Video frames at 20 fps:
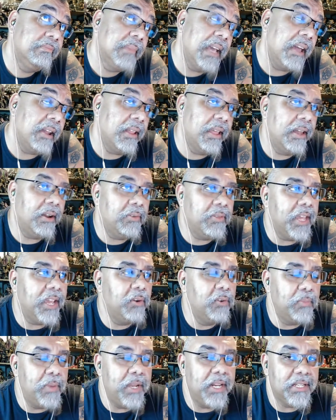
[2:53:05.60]
I, I don't think it
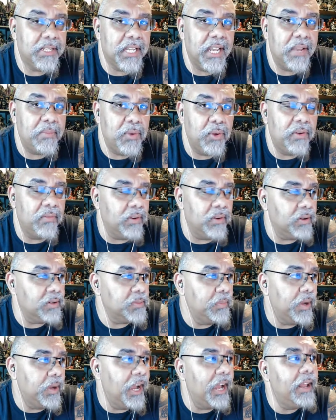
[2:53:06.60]
would be in the same universe,
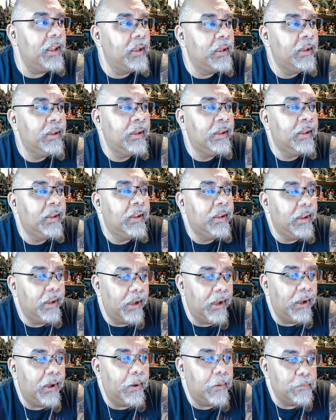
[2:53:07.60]
but
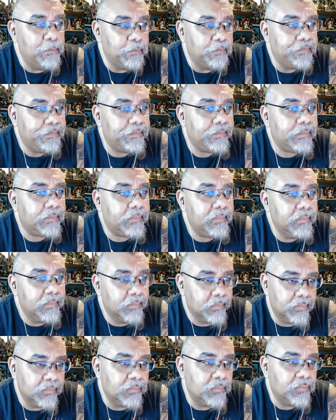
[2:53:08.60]
um,
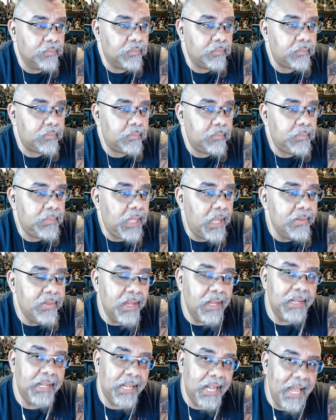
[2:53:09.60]
the
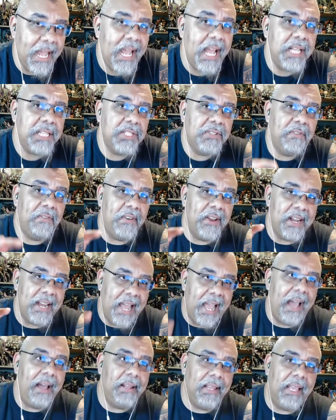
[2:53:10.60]
last
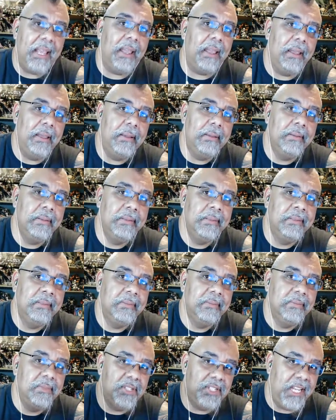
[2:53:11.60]
finale
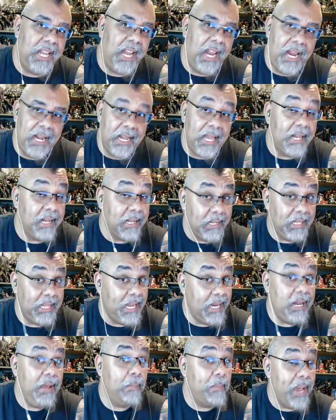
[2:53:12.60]
scene in
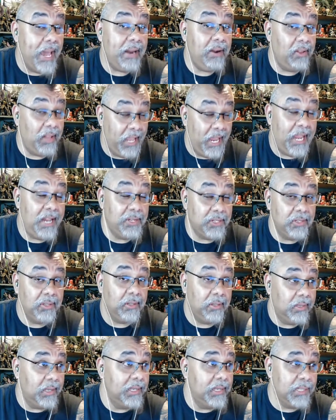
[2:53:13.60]
Alita: Battle
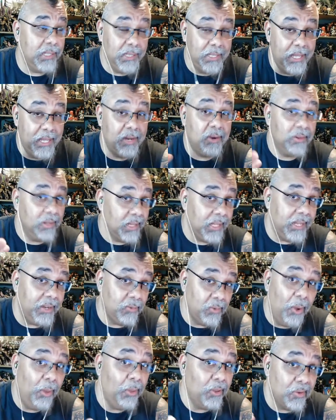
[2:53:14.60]
Angel is literally
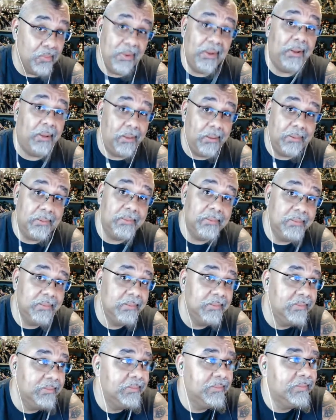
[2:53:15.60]
Rollerball.
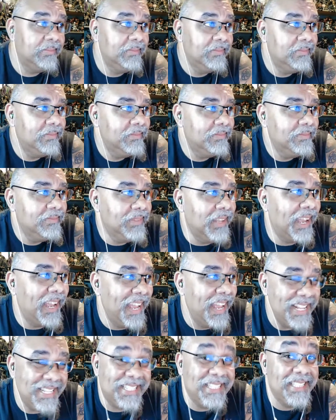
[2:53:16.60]

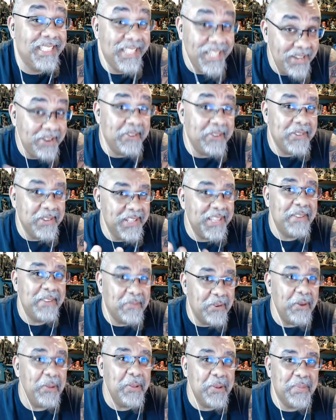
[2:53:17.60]
It's literally
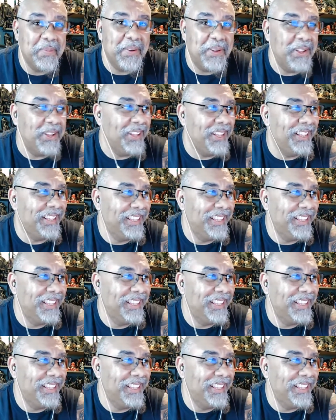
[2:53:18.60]
Rollerball.